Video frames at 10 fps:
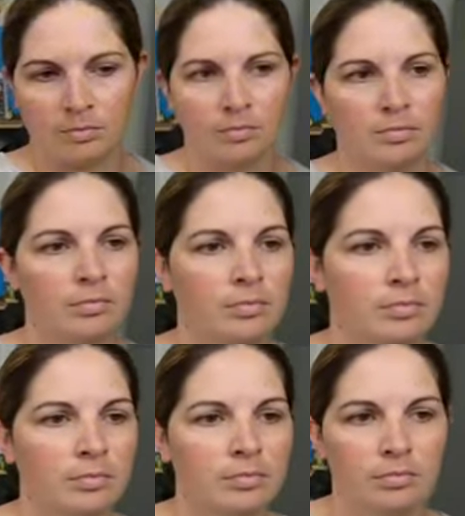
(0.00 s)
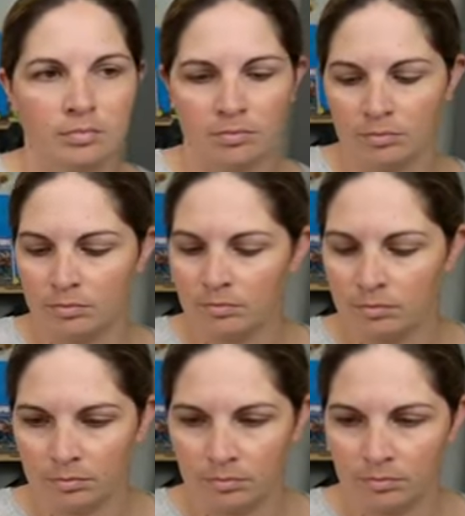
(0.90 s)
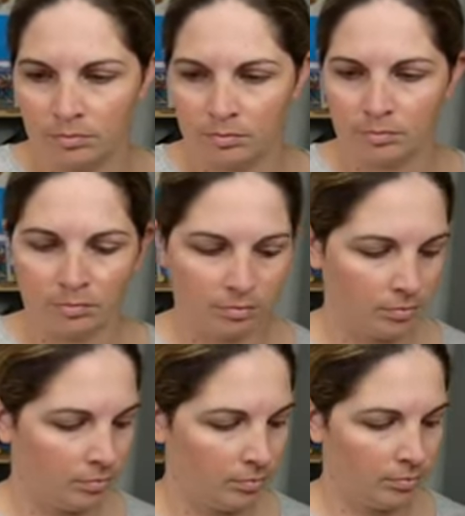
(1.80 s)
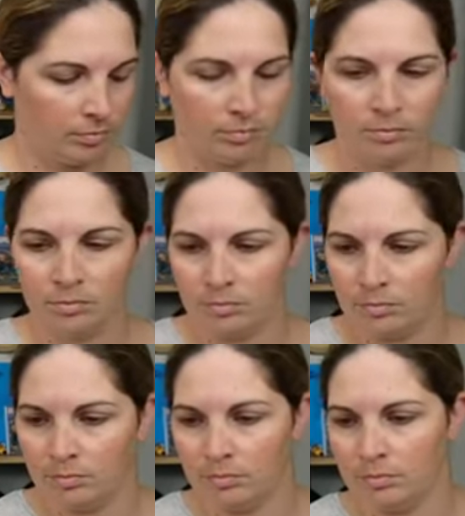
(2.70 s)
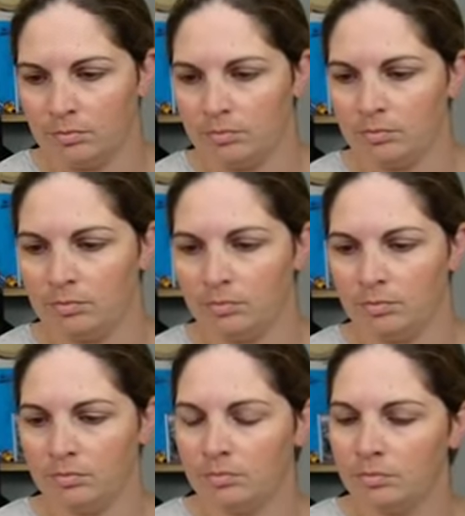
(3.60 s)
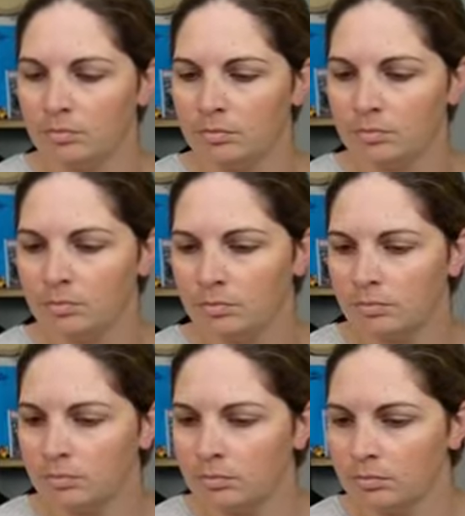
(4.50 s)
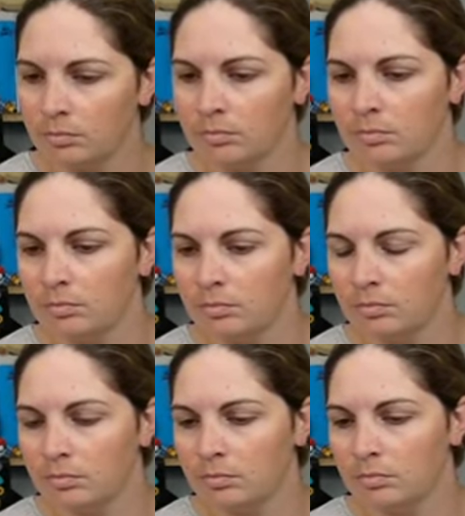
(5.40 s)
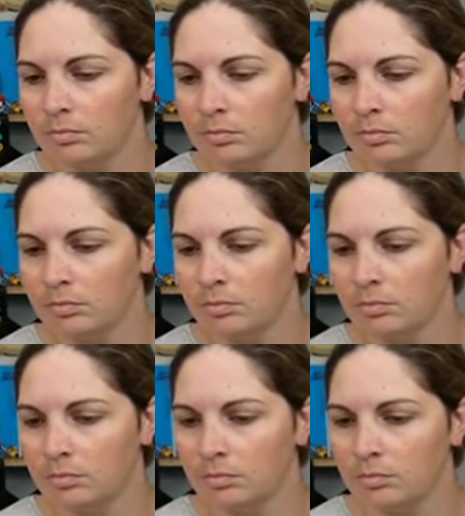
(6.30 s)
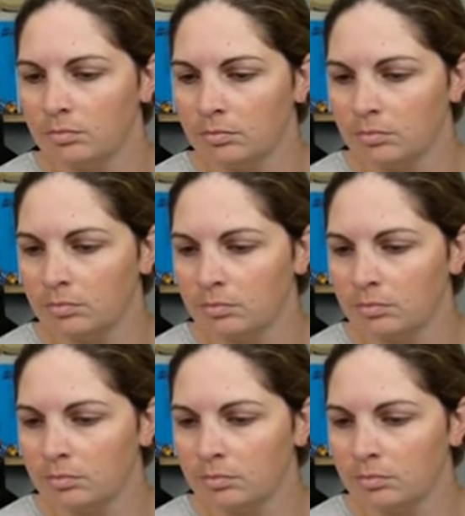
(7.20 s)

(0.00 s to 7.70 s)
No words are spoken by the person on screen.